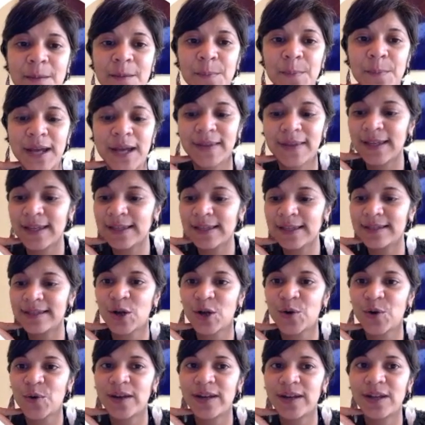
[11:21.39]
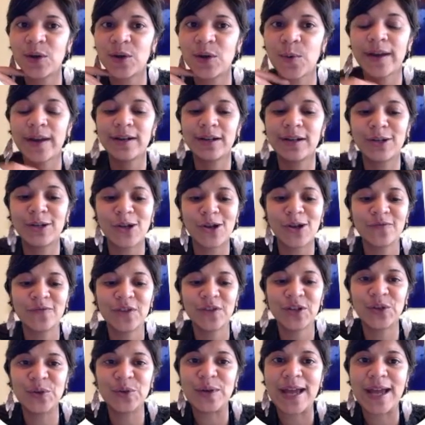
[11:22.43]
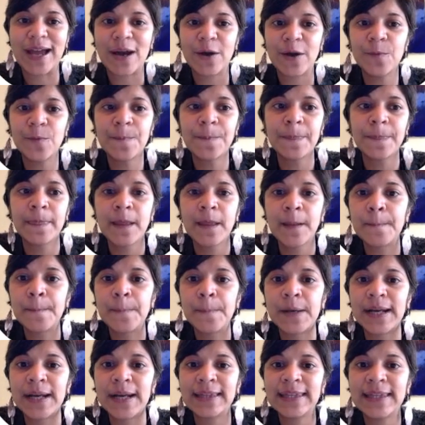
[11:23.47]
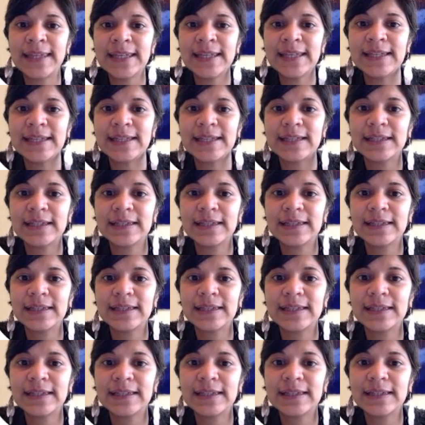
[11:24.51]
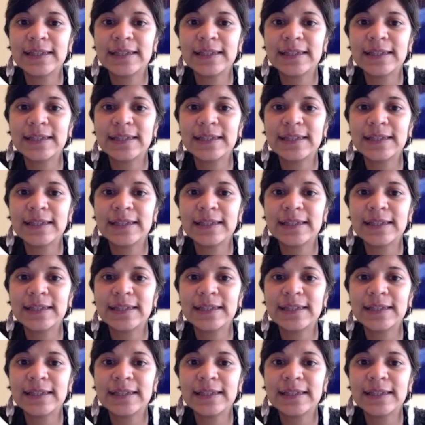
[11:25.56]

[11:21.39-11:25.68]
I think this is already quite a long video now. But I think it gives you a